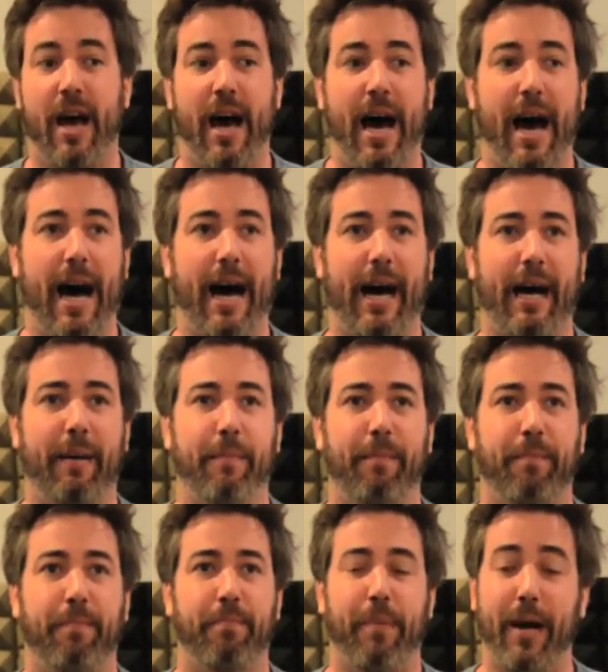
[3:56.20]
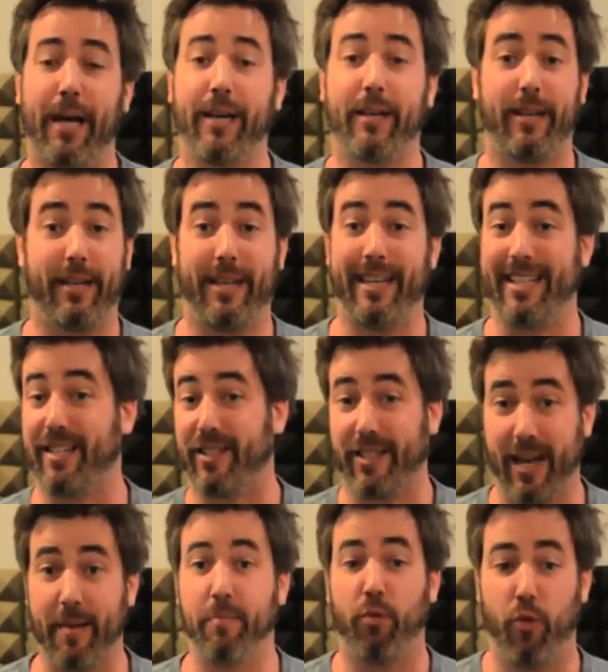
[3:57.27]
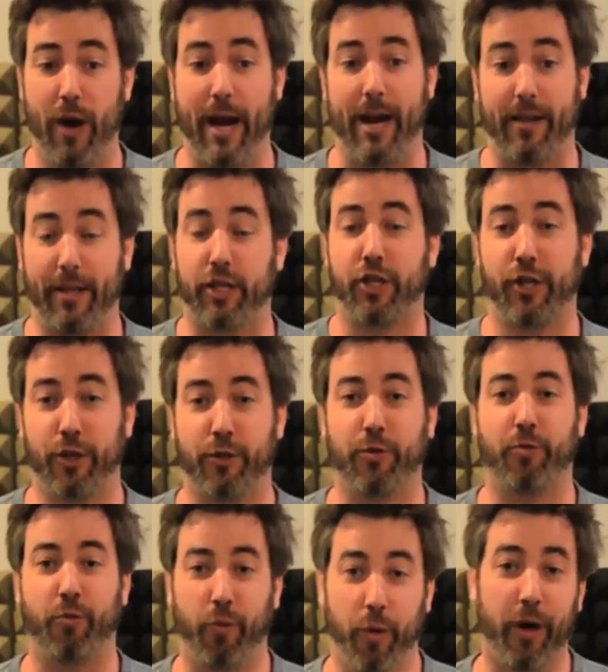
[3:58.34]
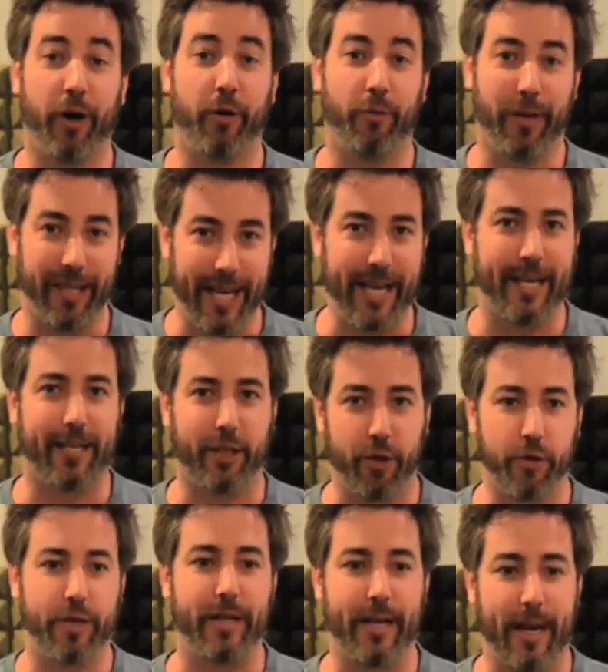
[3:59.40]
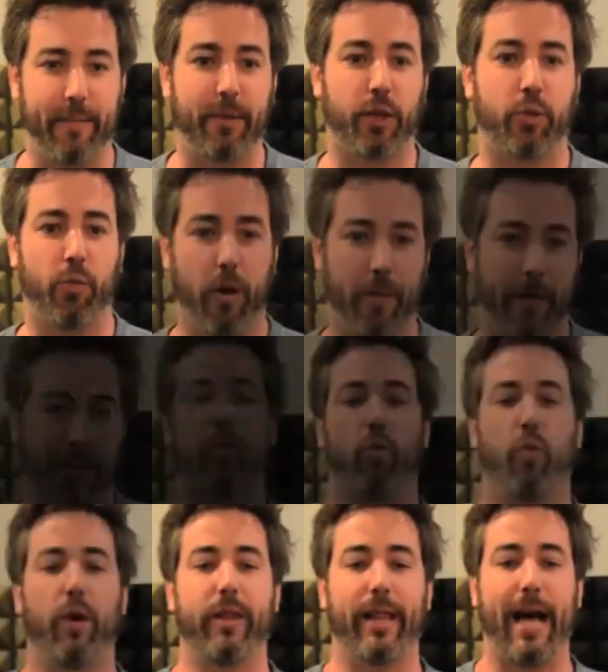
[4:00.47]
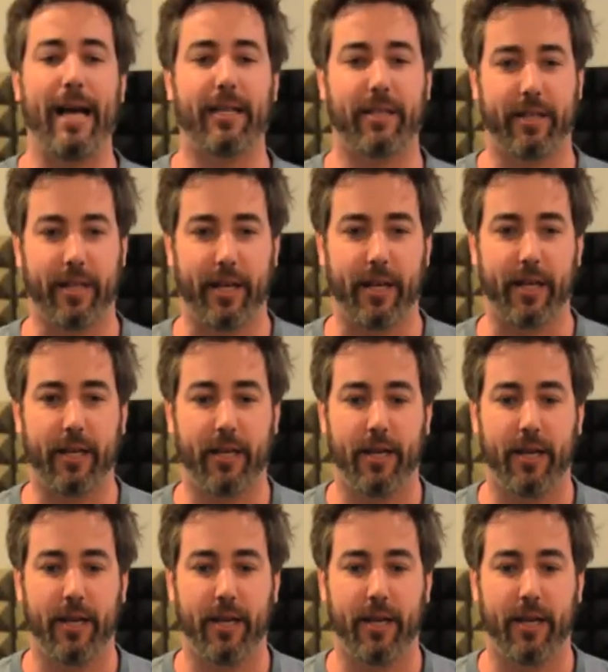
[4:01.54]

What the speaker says: But in some way, the children were related to the nameless woman. One last thing,